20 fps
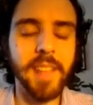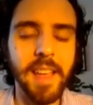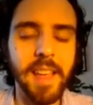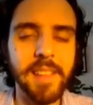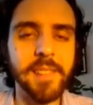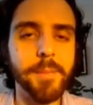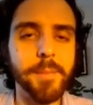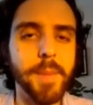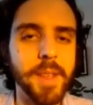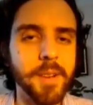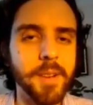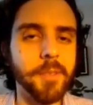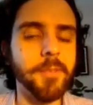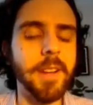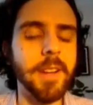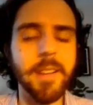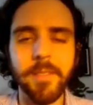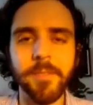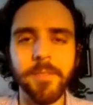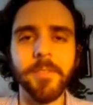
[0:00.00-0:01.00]
has been
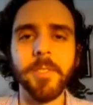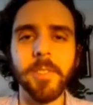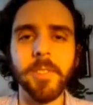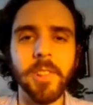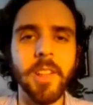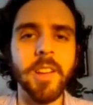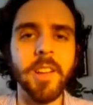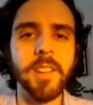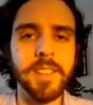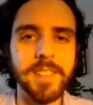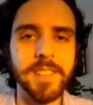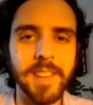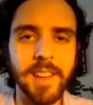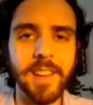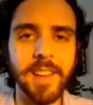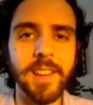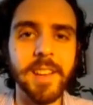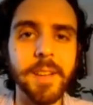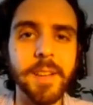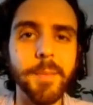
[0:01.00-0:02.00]
around for a long
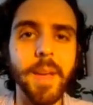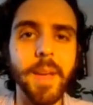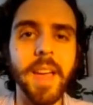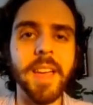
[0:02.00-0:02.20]
time,